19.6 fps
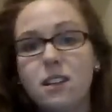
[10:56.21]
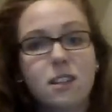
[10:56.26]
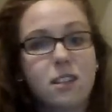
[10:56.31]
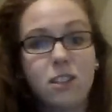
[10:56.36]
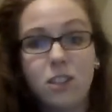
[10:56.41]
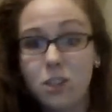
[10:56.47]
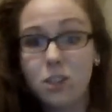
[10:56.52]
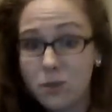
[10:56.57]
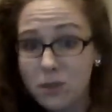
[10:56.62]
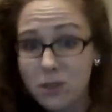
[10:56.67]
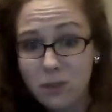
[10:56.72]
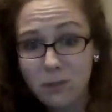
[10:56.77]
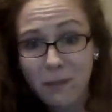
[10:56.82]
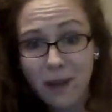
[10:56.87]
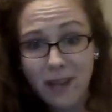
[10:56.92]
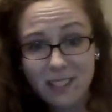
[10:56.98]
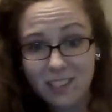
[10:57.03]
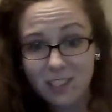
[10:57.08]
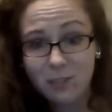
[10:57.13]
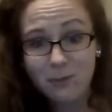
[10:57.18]
YouTube
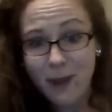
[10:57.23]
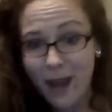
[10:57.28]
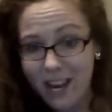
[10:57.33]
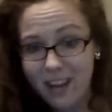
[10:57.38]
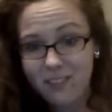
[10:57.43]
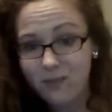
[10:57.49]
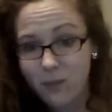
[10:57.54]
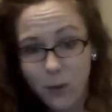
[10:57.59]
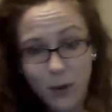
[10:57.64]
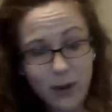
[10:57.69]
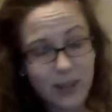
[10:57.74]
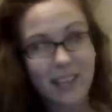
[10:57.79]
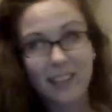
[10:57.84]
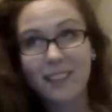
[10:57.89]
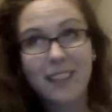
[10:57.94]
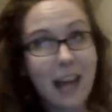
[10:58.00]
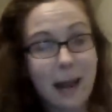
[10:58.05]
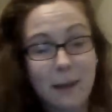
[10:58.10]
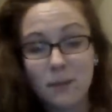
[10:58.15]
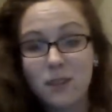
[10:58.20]
message back and forth, like
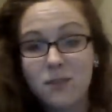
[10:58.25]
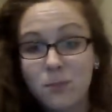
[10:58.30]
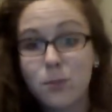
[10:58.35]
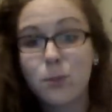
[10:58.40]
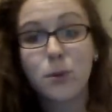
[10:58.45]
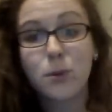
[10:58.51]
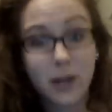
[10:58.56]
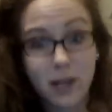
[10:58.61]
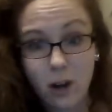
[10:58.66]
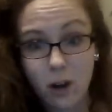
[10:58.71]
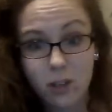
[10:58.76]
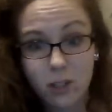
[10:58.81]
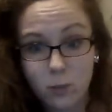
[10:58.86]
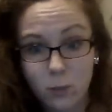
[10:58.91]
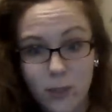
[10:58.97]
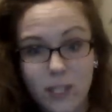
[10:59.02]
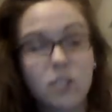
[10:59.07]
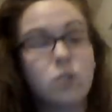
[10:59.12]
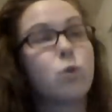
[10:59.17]
that'd be pretty darn sweet.